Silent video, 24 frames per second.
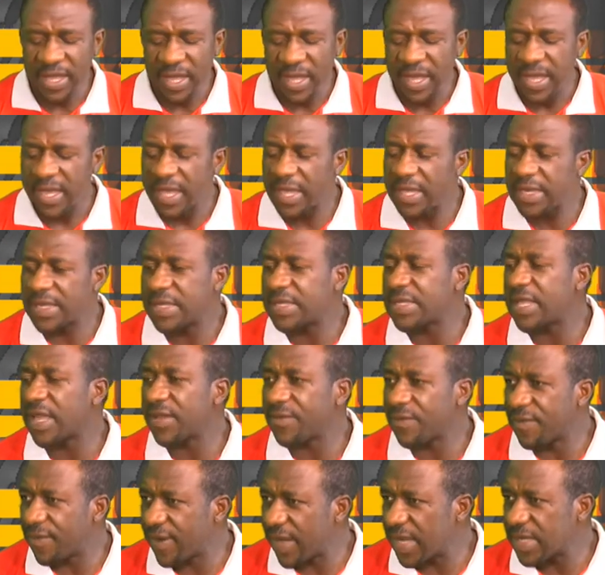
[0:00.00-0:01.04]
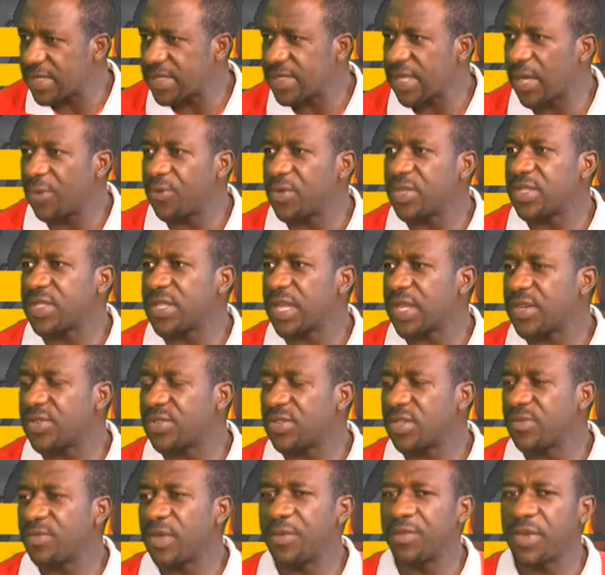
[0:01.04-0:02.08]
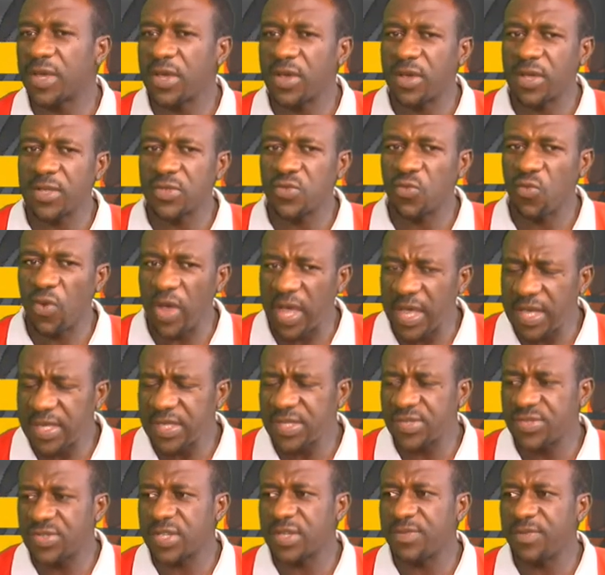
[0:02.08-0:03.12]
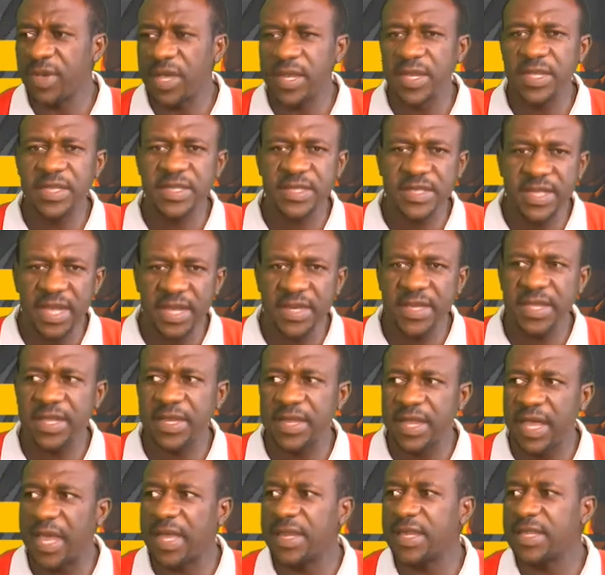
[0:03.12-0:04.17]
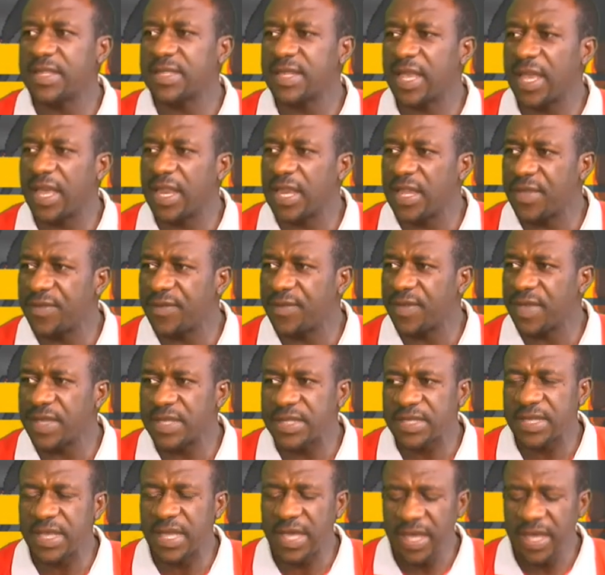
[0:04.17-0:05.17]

it is advised that we start treatment, because once treatment is started at this early phase,